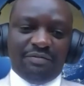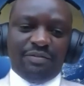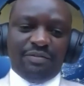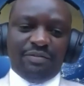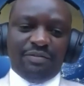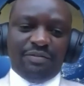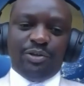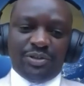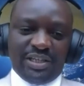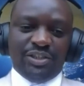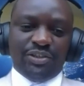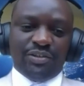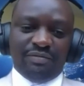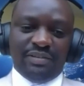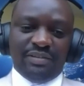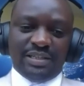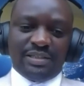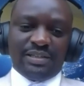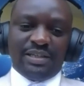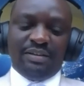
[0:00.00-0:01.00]
usage
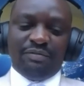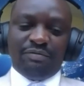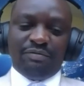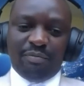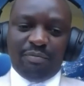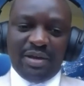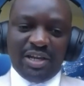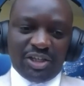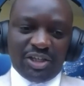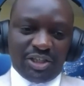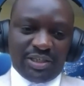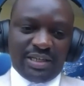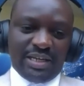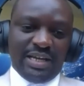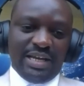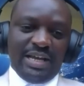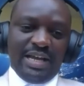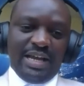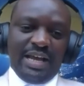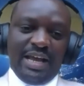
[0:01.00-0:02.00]
of this information,
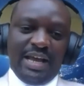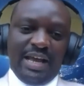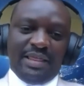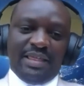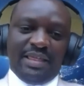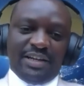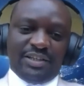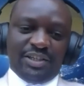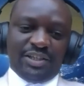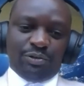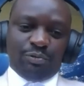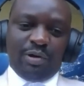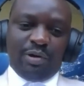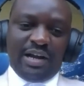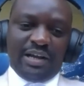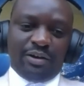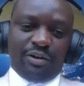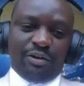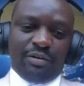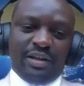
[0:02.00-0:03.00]
and that is
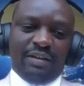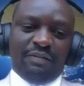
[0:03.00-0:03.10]
why